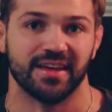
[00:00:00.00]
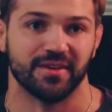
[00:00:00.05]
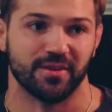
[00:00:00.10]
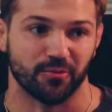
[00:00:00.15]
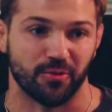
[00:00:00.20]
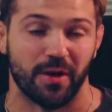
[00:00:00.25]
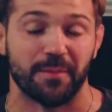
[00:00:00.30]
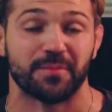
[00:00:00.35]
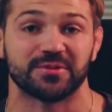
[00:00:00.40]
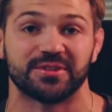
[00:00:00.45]

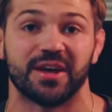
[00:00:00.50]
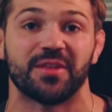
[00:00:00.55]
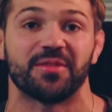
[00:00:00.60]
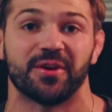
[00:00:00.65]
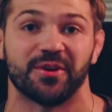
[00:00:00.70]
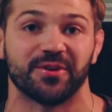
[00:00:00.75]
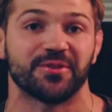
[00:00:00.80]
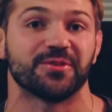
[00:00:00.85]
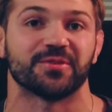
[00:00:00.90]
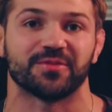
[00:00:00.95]
and represent
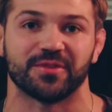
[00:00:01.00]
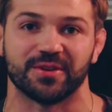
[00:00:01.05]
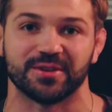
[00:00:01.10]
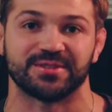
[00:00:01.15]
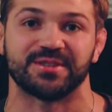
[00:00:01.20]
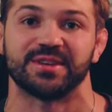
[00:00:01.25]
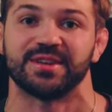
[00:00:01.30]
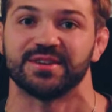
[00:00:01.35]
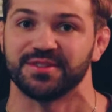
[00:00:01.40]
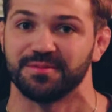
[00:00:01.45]
their
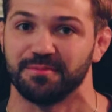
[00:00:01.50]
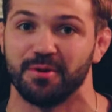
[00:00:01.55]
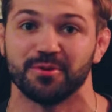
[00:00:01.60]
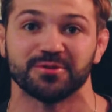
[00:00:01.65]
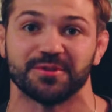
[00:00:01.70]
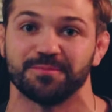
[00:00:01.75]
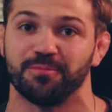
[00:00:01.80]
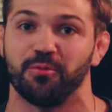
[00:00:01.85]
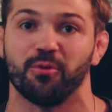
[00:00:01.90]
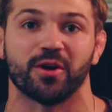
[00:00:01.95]
university is the
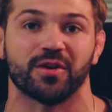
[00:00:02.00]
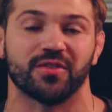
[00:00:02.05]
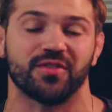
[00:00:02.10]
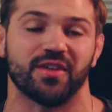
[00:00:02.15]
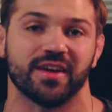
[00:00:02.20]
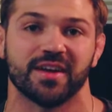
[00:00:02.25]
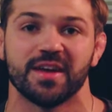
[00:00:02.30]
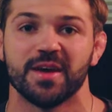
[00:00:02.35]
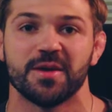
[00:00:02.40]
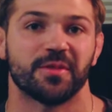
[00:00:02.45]
most important
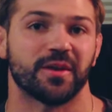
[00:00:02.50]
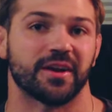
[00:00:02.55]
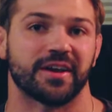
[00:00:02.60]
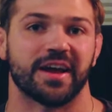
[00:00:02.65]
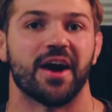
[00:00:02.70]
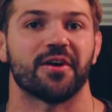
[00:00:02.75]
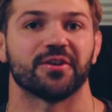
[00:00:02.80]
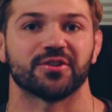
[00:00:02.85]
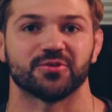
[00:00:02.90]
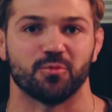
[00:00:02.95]
thing that a
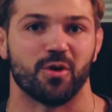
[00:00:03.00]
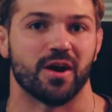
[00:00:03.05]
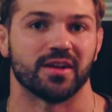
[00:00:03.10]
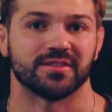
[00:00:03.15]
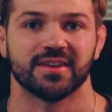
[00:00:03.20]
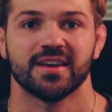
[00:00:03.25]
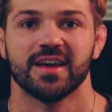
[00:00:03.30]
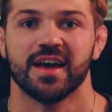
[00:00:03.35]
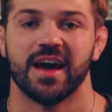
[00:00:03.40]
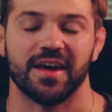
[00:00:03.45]
college
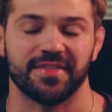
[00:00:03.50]
wants.